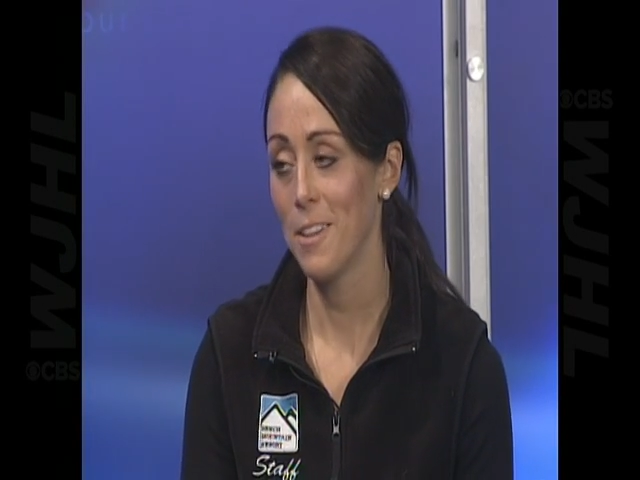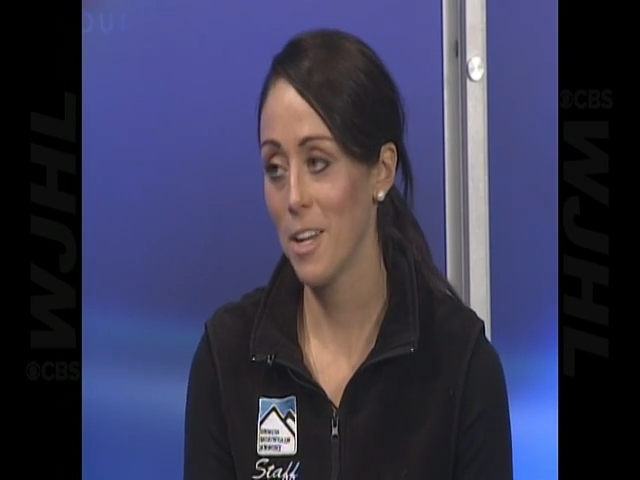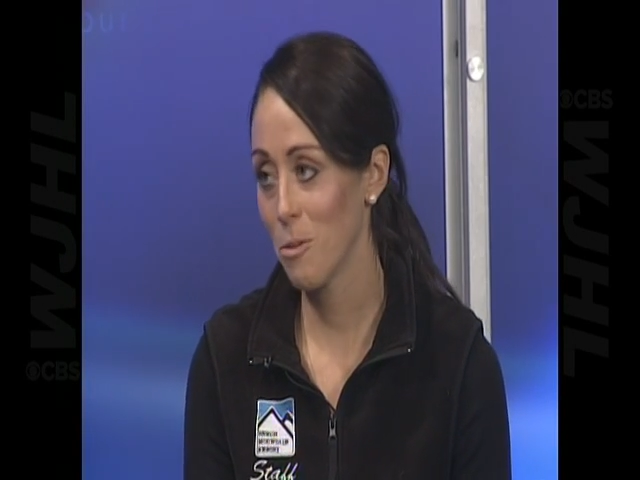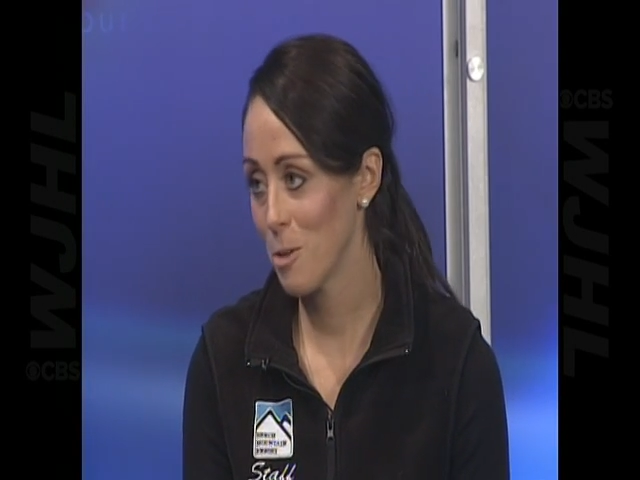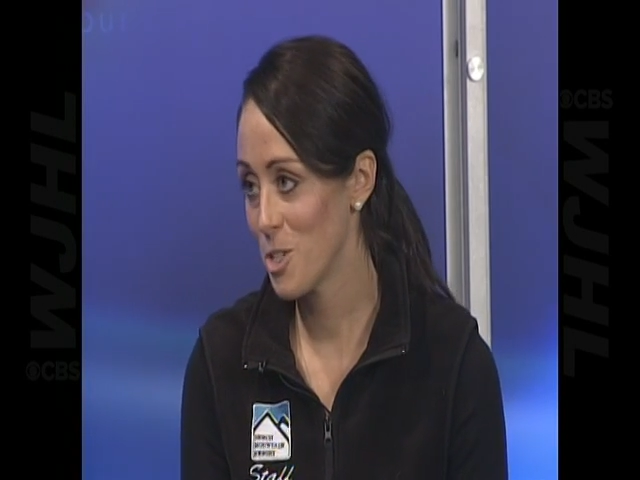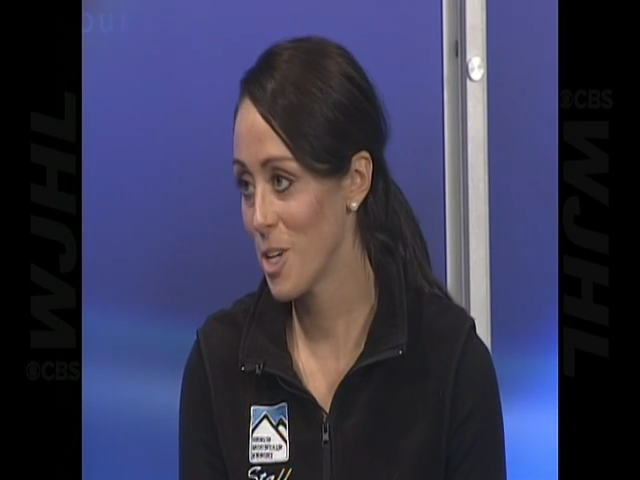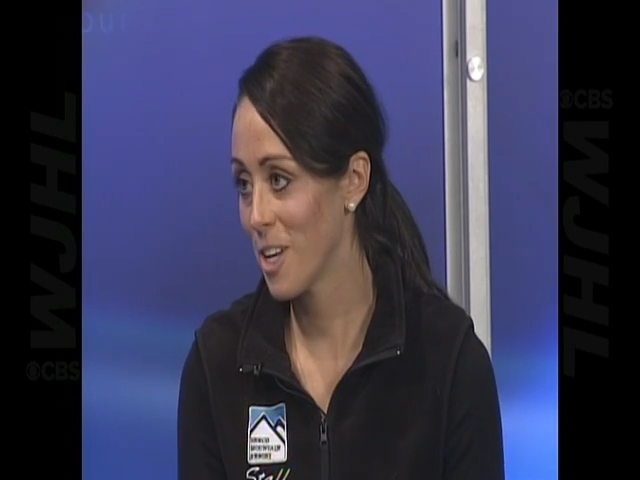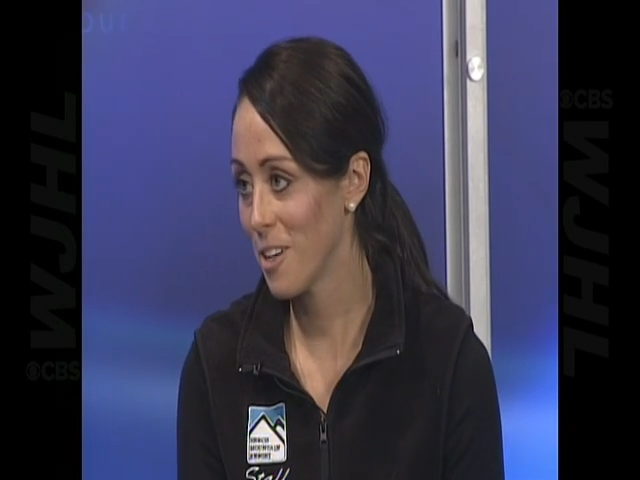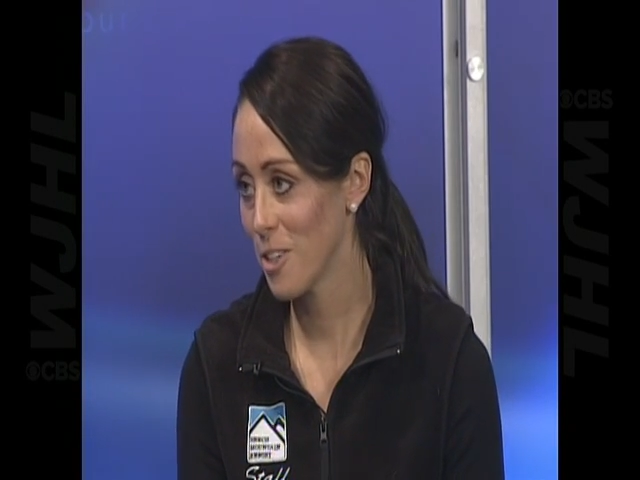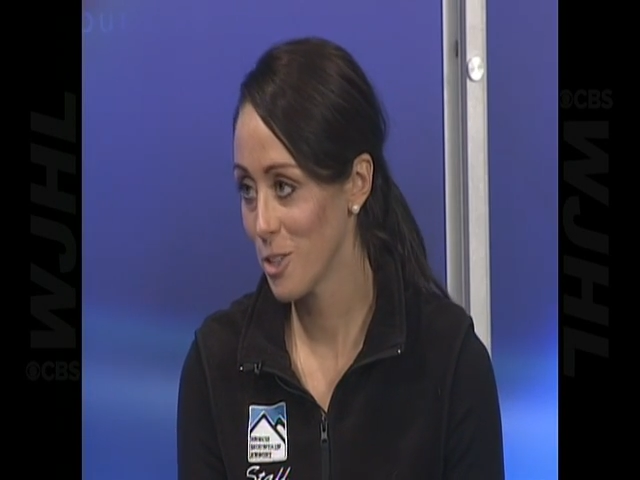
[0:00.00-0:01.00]
Then once you
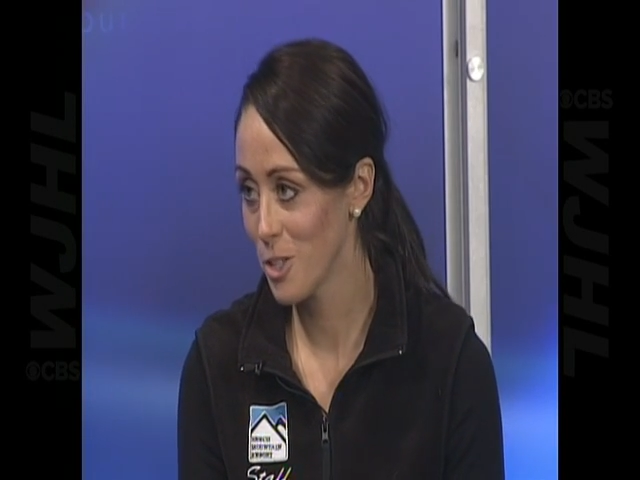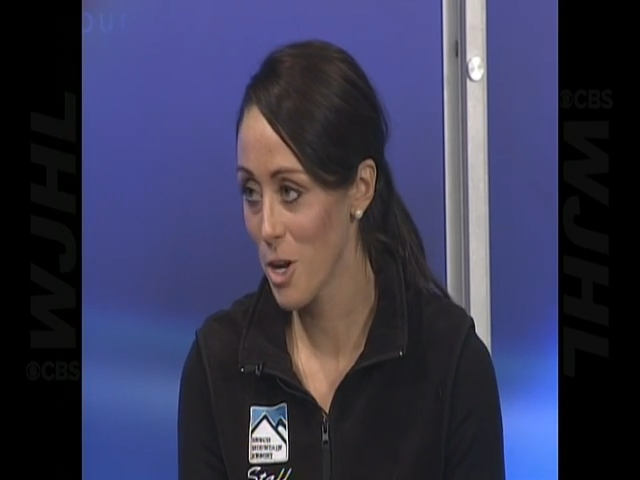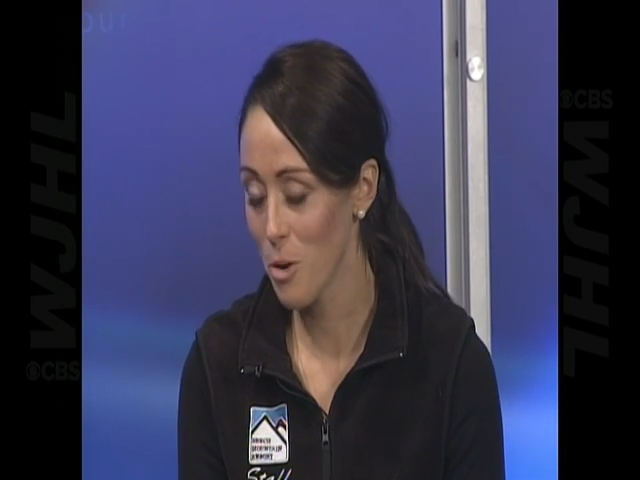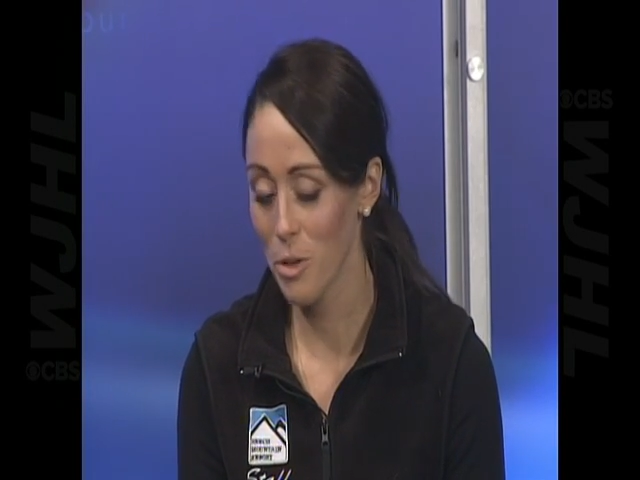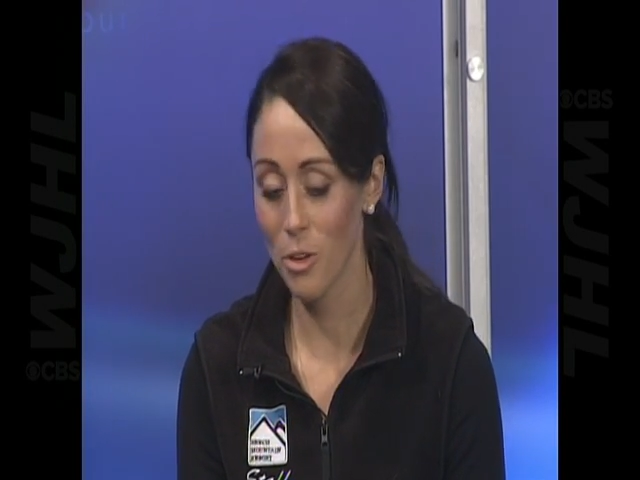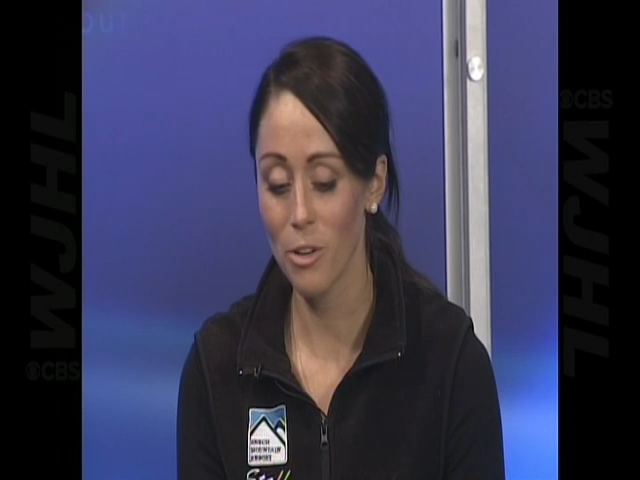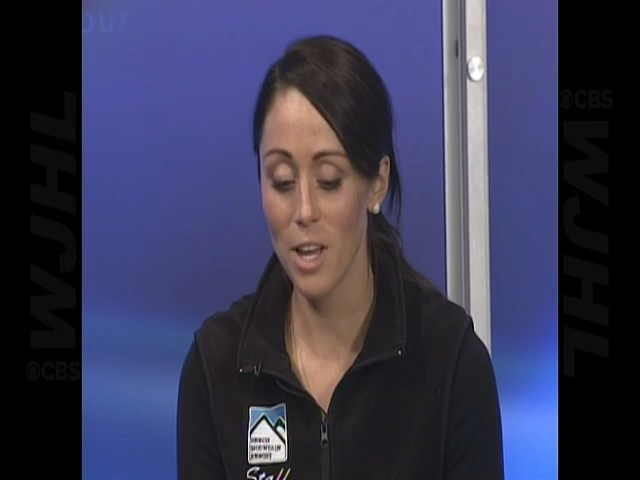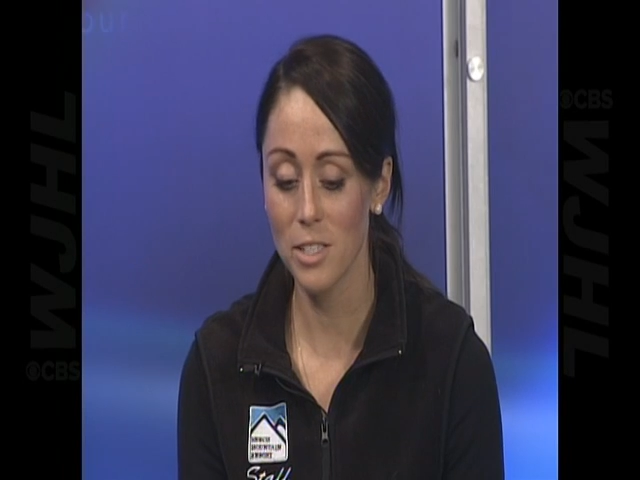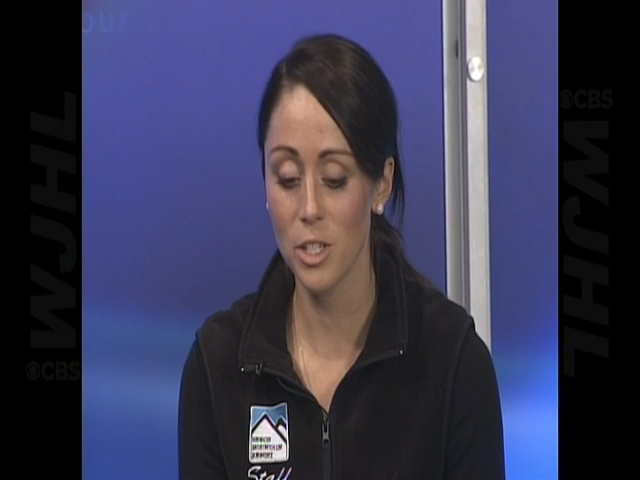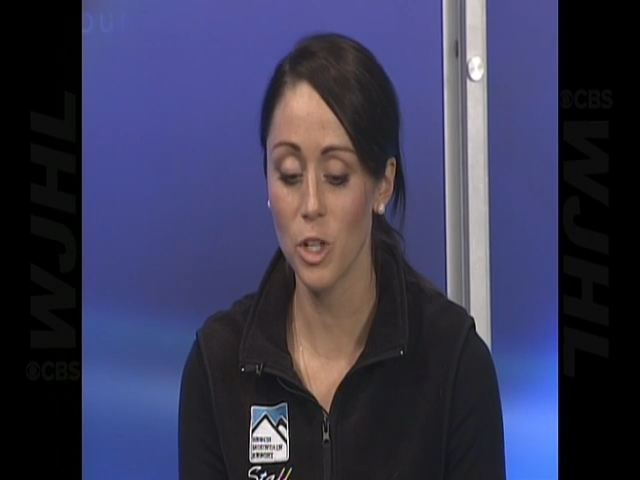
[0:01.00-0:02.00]
get on the snow with your
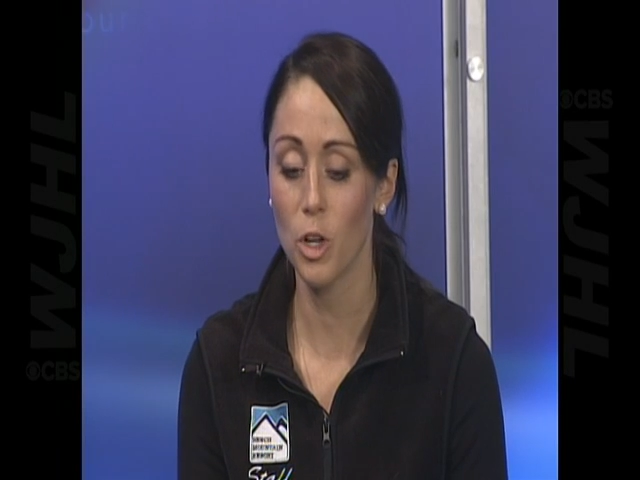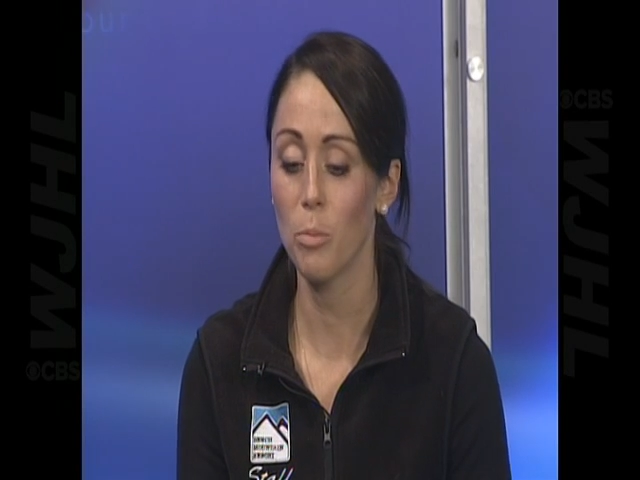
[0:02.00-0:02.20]
lesson,